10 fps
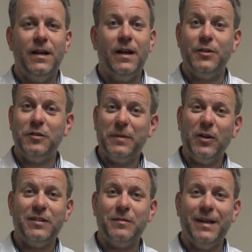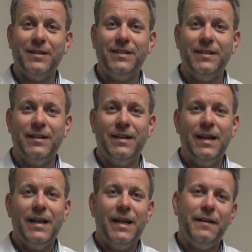Just be honest about it.
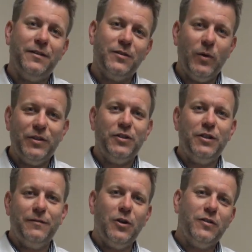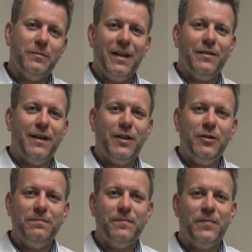If there's a question you've got about the
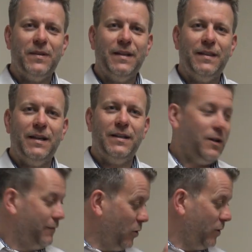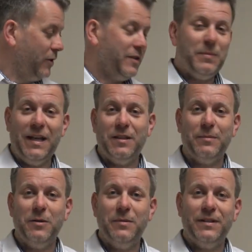vacuum, then I've got one on display at the
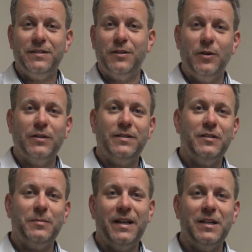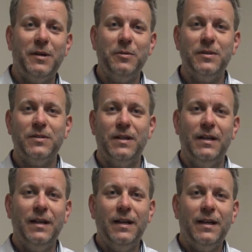moment. This is going on to display in a moment.
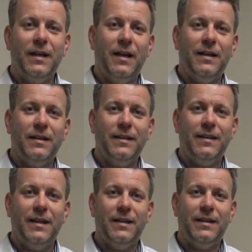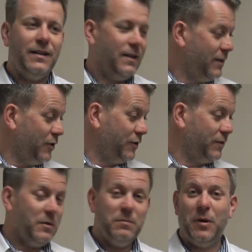Then
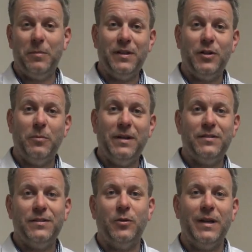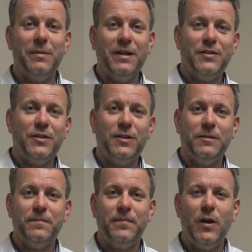just pop it in the comments and I'll get back to you.
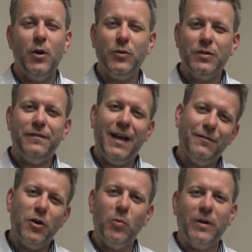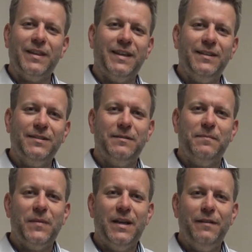Also, if you have got one of these,
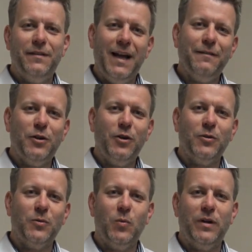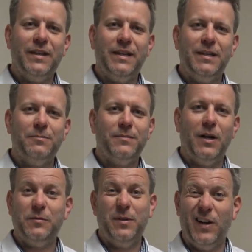if you have got one of the, I
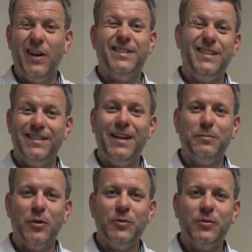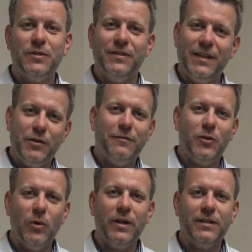suppose, ICZ models, because they cover
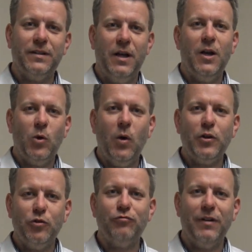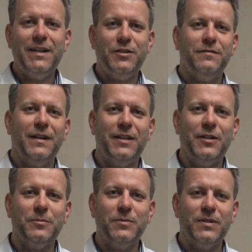quite a good range of
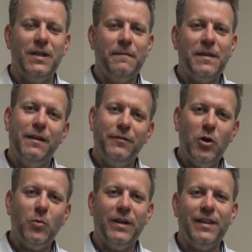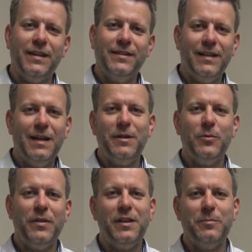vacuums, if you got one of these, then let me know
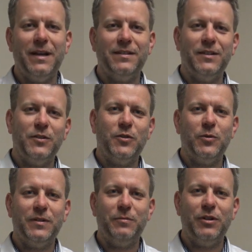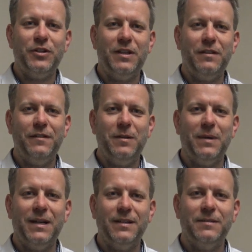what you think about it, because I do always appreciate the
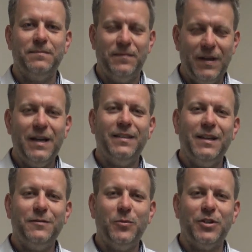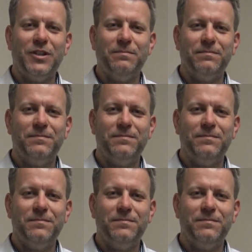feedback. Thanks for watching.